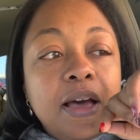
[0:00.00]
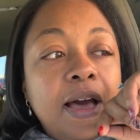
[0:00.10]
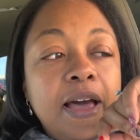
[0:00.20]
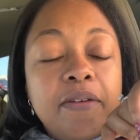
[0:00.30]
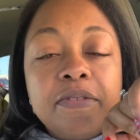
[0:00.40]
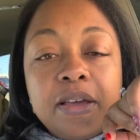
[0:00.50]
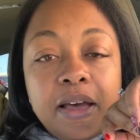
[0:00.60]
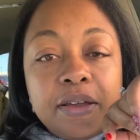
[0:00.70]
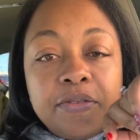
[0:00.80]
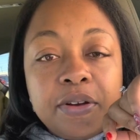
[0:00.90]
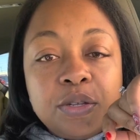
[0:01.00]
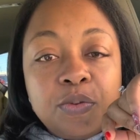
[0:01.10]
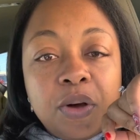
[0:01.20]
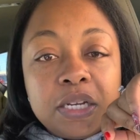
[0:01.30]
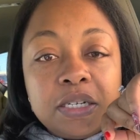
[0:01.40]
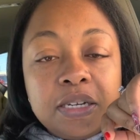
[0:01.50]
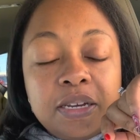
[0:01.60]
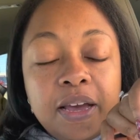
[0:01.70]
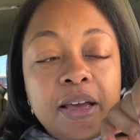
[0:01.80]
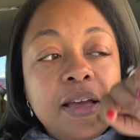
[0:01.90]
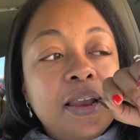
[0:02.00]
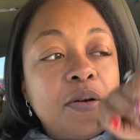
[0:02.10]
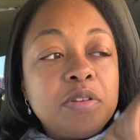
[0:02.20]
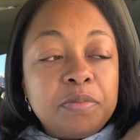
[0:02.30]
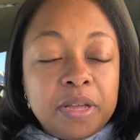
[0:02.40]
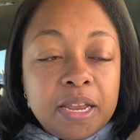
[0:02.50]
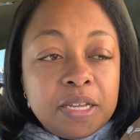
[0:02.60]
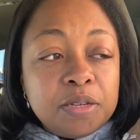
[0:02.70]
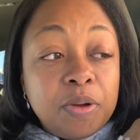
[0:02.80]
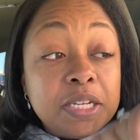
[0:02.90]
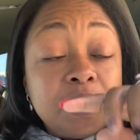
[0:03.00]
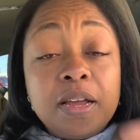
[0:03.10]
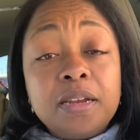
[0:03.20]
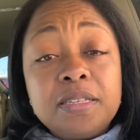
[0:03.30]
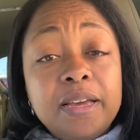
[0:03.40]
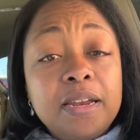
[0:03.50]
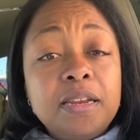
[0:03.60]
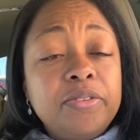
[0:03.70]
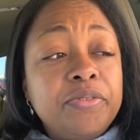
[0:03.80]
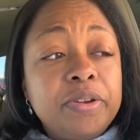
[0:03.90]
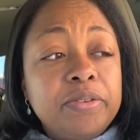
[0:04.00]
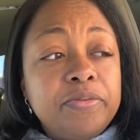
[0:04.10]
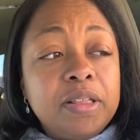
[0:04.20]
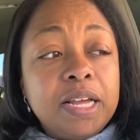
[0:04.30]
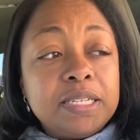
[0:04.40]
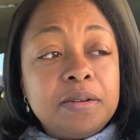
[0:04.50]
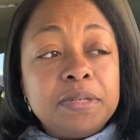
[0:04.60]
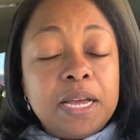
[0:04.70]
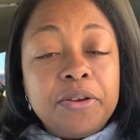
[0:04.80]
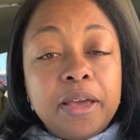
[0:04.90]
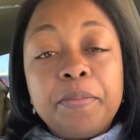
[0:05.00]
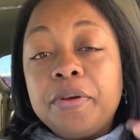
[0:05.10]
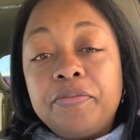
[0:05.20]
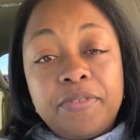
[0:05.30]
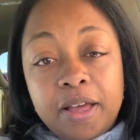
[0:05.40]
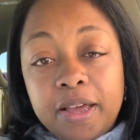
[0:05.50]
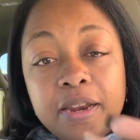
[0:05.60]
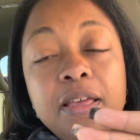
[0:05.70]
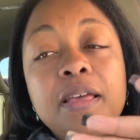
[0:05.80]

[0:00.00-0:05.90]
I haven't gotten around to watching it yet, and I was planning to watch it. And honestly, I didn't even realize that it was out yet, but fine.